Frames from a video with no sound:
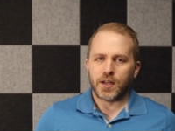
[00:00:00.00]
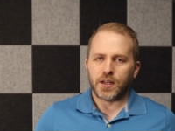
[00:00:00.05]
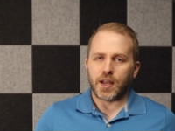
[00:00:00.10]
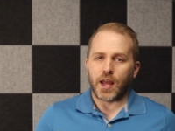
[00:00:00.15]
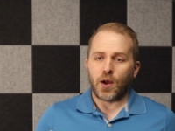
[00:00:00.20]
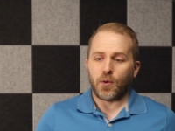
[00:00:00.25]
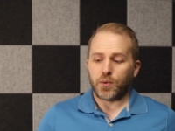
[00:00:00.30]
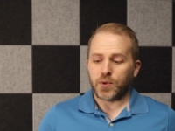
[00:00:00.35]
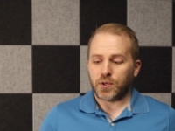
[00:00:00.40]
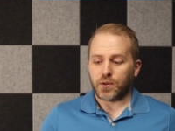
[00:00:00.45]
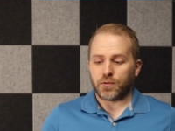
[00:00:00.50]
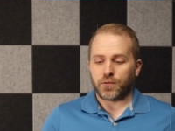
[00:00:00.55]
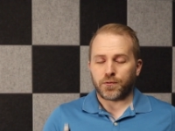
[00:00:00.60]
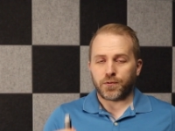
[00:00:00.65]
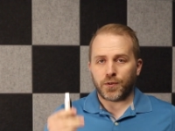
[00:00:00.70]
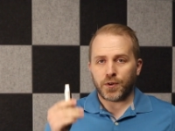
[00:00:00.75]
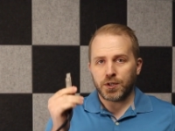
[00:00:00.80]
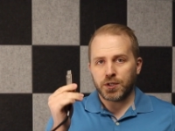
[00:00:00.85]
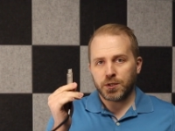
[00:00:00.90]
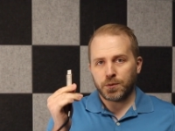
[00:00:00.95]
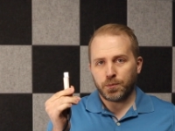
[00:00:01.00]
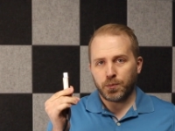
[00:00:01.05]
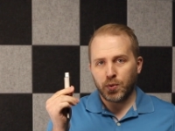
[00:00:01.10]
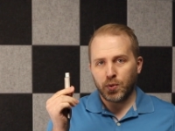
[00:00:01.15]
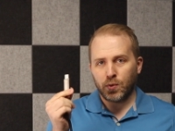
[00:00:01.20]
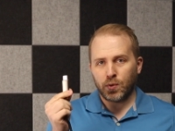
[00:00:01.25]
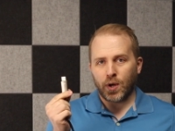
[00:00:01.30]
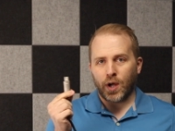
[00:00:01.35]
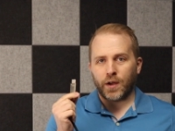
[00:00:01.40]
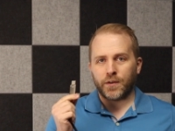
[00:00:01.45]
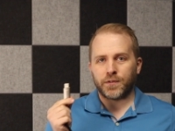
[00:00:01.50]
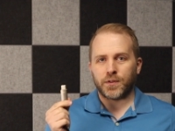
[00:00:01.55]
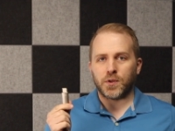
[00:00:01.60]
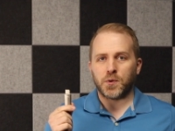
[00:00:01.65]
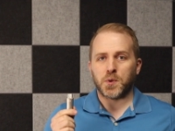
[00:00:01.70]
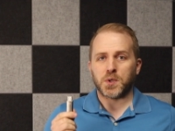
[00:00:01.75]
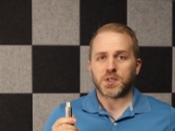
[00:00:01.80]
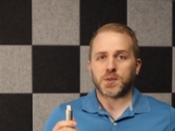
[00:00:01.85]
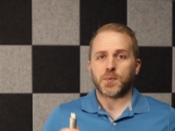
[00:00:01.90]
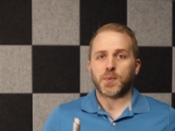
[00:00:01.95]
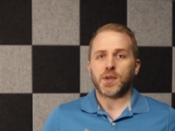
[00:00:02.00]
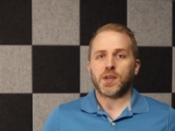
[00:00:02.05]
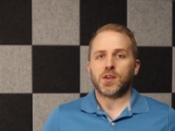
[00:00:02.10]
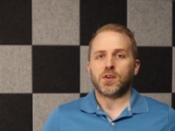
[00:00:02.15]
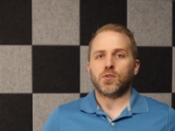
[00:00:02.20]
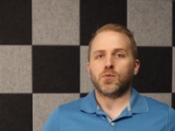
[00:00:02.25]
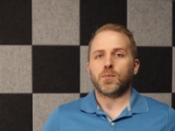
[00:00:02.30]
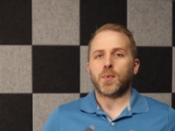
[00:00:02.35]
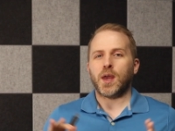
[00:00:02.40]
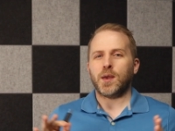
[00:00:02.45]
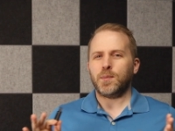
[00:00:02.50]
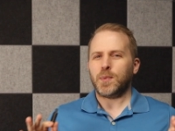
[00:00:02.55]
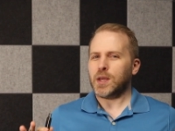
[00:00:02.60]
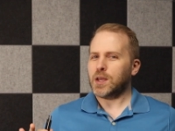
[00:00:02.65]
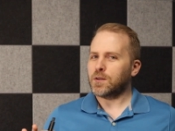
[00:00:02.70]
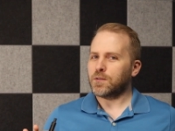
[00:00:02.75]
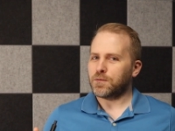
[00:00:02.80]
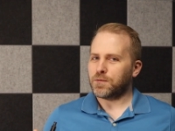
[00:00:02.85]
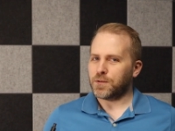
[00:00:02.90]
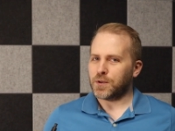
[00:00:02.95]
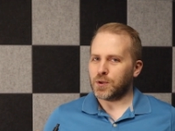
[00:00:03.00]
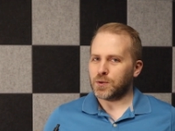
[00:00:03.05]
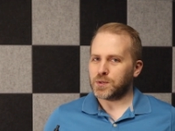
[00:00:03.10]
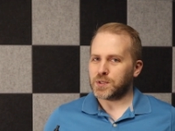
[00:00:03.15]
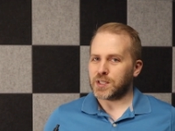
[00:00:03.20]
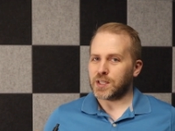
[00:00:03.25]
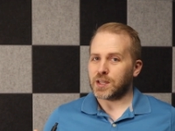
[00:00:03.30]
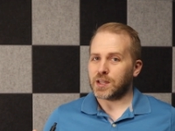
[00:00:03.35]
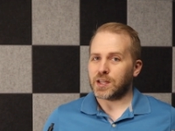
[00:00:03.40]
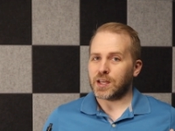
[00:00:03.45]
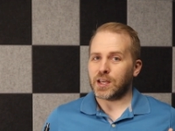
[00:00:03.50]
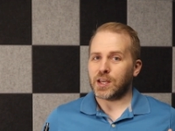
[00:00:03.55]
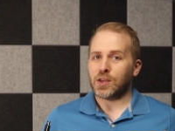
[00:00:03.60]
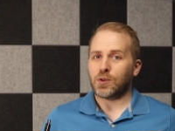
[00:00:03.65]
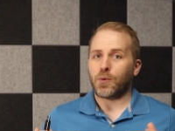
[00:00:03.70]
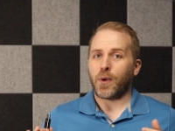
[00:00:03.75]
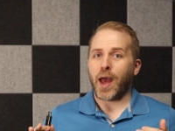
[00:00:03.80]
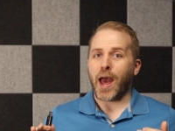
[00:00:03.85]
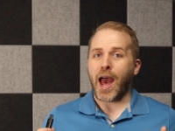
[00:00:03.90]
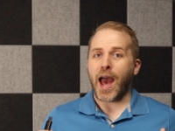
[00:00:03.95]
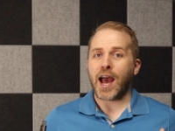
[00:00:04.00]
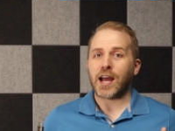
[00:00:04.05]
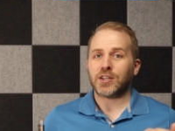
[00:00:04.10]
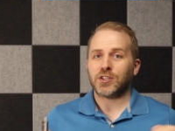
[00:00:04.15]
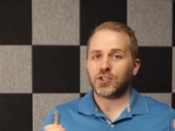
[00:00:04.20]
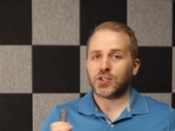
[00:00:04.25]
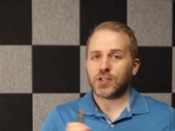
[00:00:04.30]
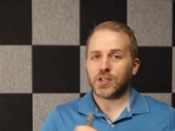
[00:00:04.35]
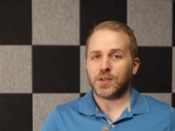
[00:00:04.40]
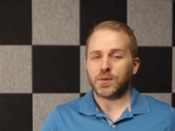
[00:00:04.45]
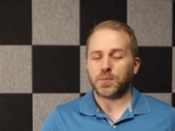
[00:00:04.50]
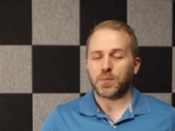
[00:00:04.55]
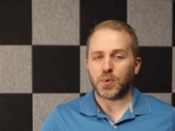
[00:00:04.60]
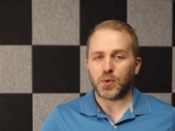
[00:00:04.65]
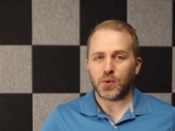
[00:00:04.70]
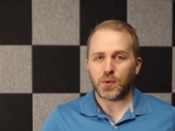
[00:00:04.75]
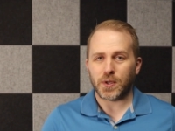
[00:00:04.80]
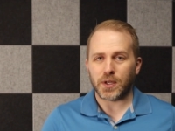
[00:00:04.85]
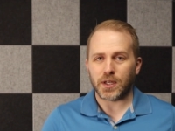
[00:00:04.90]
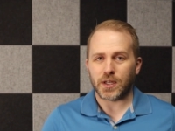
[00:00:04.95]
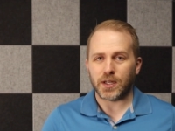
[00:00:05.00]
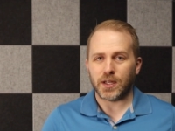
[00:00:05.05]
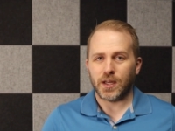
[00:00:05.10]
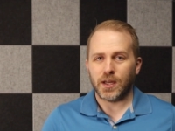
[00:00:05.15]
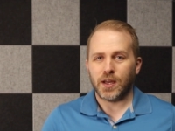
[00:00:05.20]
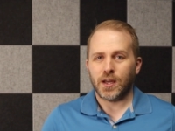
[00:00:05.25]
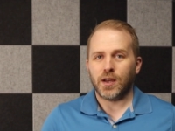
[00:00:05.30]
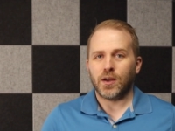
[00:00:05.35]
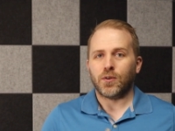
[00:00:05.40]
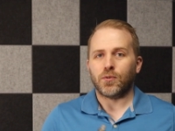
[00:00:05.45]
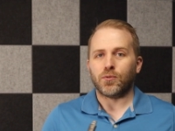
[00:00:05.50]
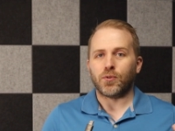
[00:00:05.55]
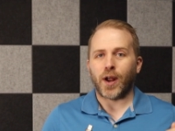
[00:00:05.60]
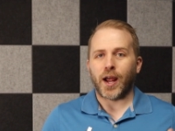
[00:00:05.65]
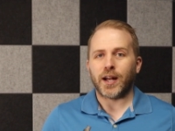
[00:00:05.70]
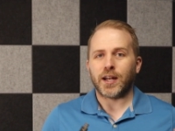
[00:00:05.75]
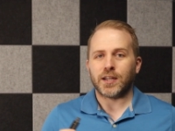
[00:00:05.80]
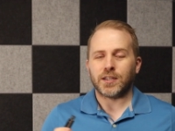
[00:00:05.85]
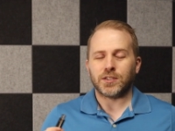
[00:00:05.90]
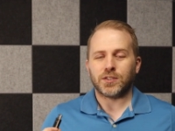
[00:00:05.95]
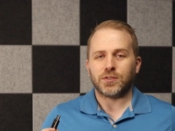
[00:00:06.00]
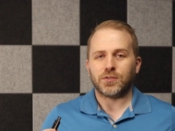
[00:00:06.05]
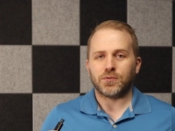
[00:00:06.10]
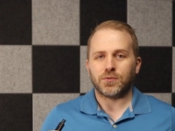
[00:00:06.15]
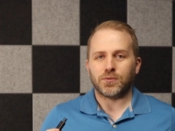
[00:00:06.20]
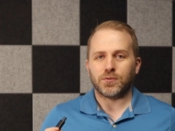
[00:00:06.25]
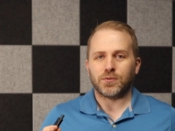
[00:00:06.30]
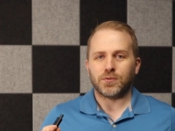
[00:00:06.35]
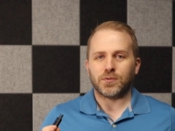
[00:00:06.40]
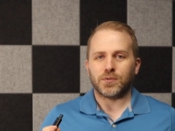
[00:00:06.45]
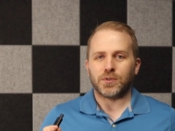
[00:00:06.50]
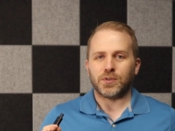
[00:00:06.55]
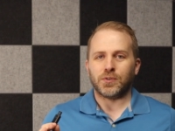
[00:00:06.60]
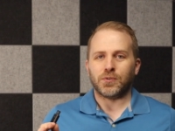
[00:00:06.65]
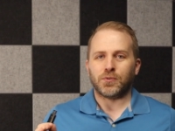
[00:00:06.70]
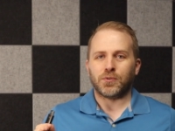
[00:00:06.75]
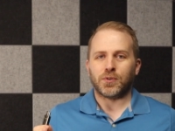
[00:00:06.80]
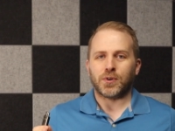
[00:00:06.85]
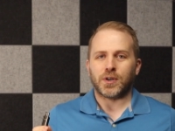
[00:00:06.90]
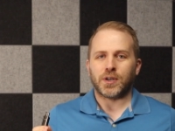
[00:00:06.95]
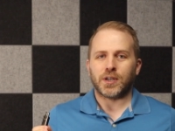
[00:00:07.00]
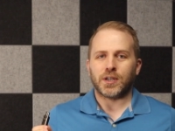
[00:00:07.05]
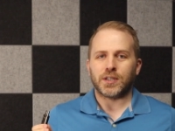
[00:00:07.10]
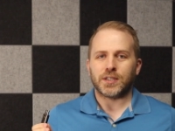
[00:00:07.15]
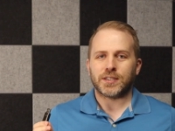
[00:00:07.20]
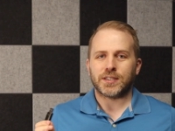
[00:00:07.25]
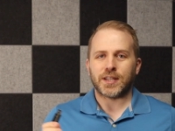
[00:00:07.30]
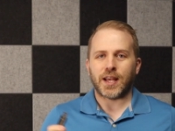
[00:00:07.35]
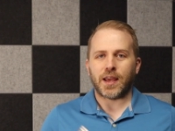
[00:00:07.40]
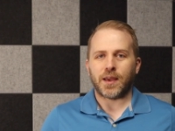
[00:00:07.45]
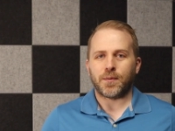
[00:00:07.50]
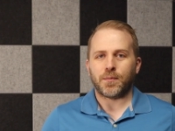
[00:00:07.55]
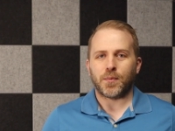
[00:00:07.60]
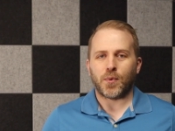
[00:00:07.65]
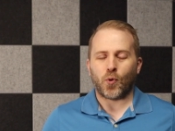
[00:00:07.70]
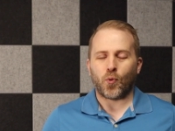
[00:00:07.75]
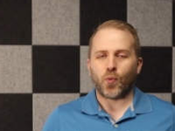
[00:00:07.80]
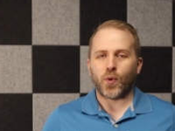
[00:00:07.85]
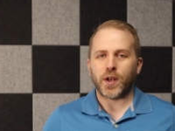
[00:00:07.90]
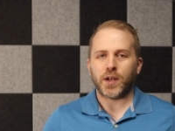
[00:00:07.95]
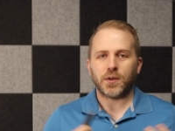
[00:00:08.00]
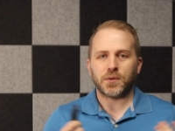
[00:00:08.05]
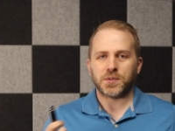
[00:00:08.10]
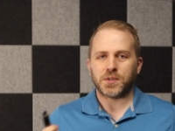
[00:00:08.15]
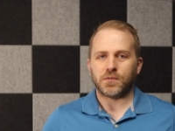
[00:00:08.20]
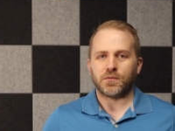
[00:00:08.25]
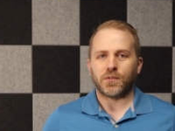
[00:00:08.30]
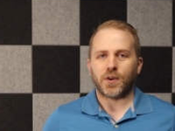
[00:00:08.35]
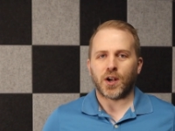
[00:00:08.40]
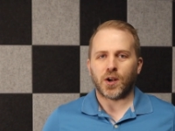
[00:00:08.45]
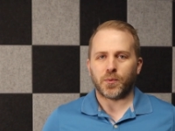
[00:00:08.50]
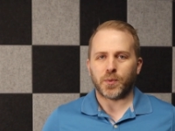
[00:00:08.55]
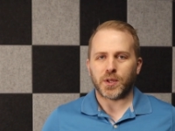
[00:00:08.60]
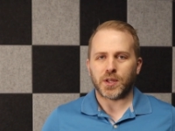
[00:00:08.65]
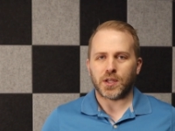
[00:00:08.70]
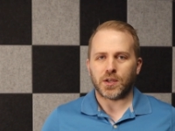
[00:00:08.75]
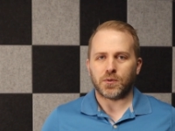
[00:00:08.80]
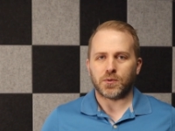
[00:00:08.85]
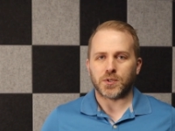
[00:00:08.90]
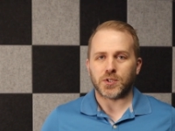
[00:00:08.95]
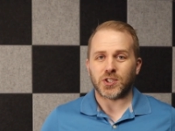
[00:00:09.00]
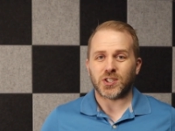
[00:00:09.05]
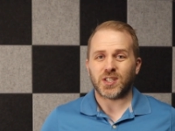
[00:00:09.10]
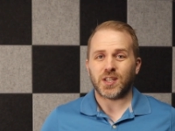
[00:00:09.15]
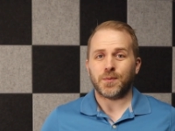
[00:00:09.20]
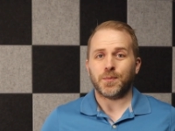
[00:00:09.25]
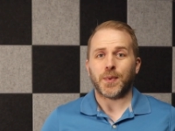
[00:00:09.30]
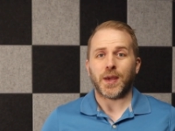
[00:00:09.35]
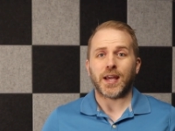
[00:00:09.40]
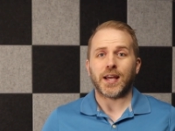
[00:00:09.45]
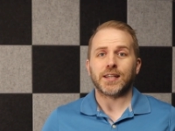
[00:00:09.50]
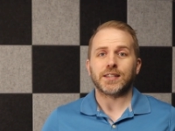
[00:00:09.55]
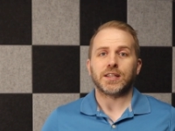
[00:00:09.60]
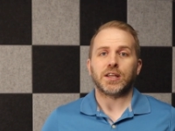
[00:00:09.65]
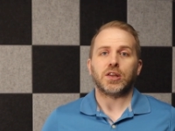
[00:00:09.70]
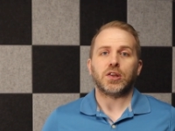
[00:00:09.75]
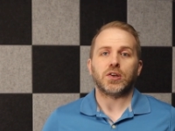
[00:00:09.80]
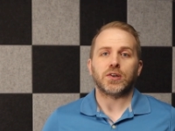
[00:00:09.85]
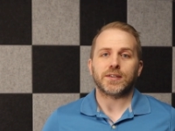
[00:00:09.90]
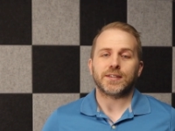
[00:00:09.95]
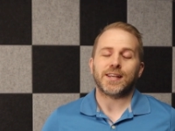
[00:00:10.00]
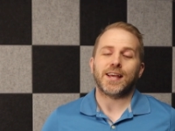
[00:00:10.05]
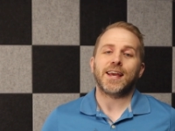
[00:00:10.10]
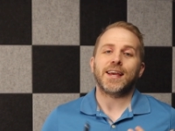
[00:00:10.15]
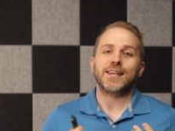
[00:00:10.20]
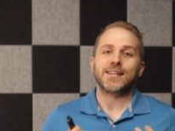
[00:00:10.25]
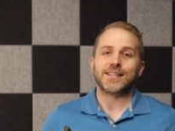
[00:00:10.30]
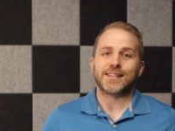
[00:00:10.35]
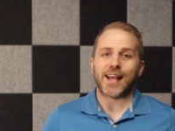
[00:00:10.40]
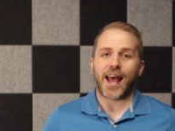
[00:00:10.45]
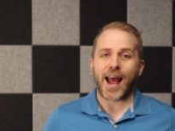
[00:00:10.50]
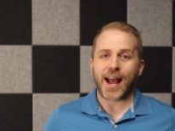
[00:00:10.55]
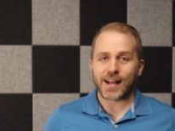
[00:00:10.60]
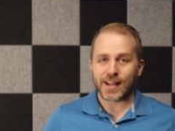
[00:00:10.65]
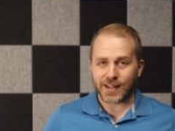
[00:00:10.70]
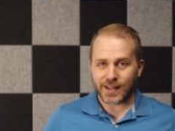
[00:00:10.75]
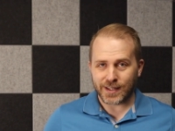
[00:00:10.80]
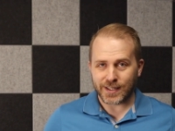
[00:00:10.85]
Now, when you first boot off the USB, you may be confused and think you actually booted right into your same Windows environment that you were just in, because it looks exactly